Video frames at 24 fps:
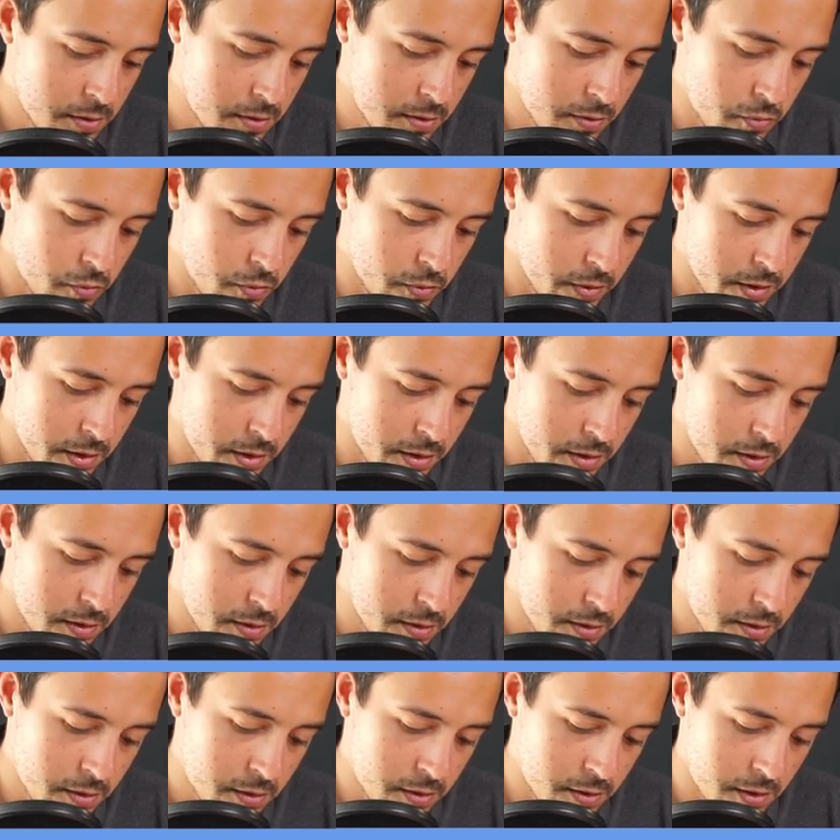when
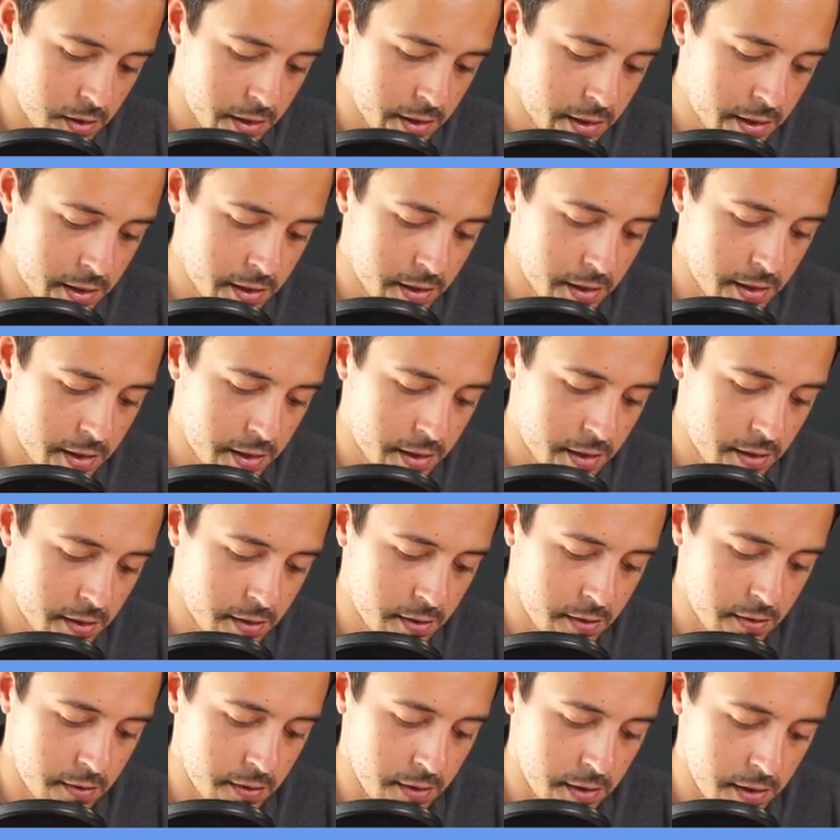clicking
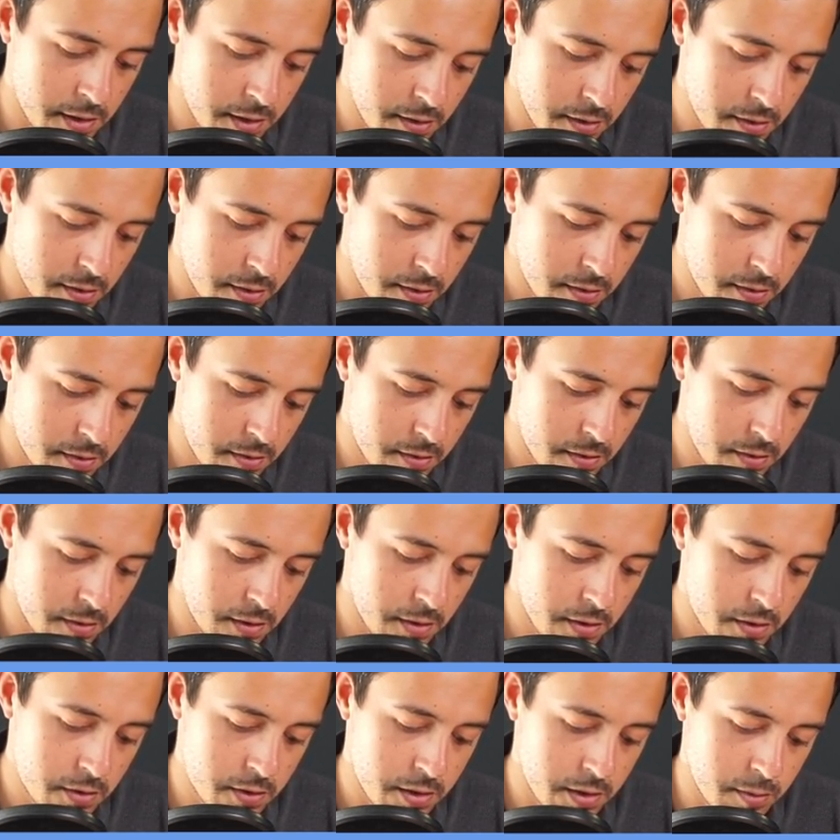the
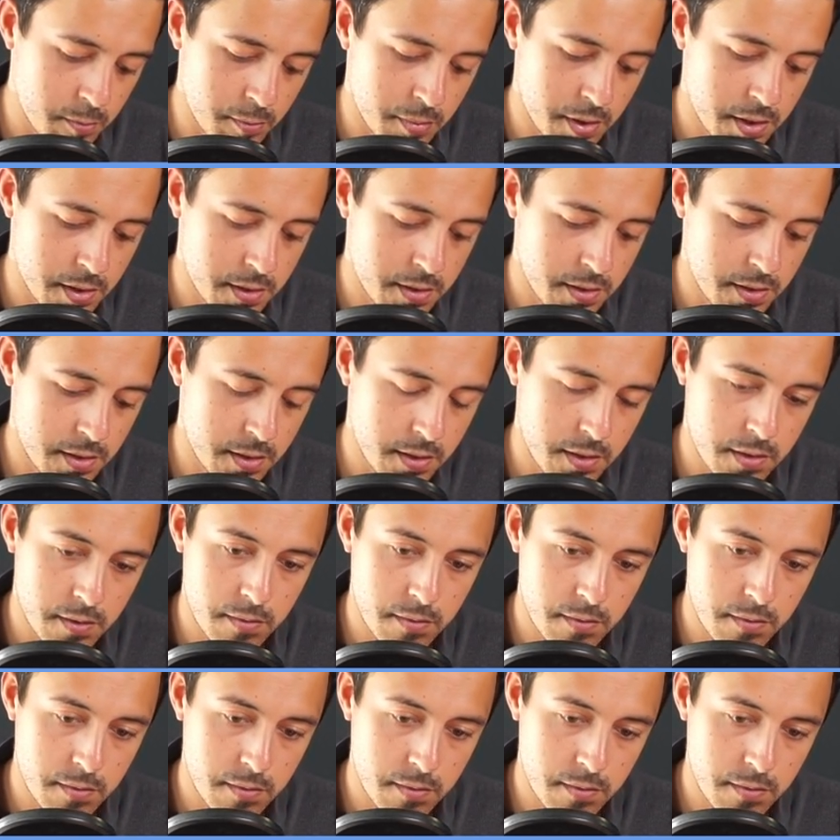login button.